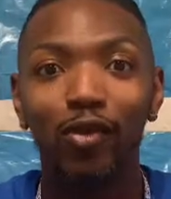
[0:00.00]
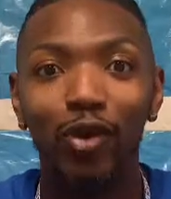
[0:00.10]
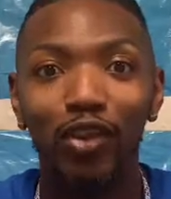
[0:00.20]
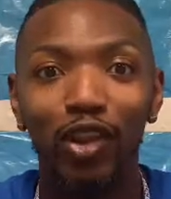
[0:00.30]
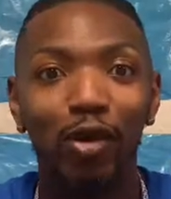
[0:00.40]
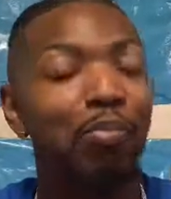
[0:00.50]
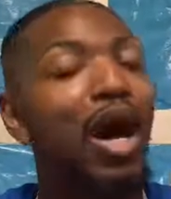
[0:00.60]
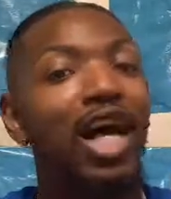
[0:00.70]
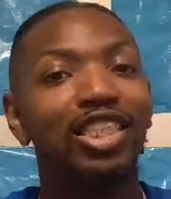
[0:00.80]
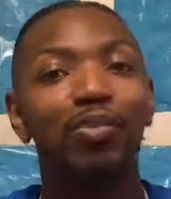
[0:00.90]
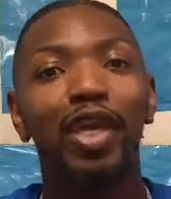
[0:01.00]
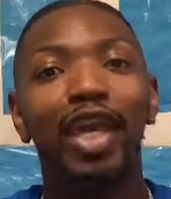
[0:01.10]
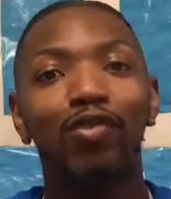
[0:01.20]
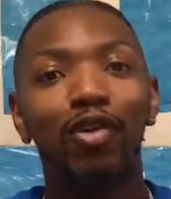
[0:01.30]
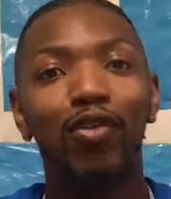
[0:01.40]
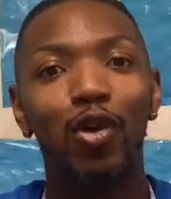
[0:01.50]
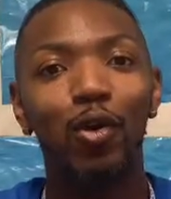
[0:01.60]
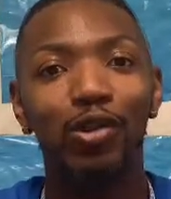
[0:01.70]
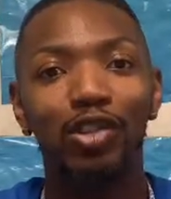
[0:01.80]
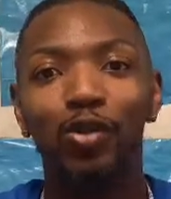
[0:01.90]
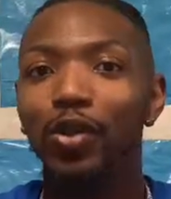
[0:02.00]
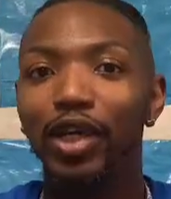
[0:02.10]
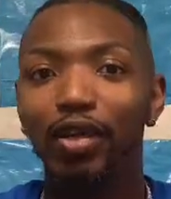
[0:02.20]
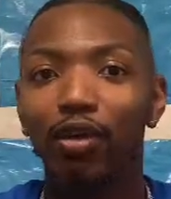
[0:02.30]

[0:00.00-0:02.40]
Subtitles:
for their positive behavior over the course of the week.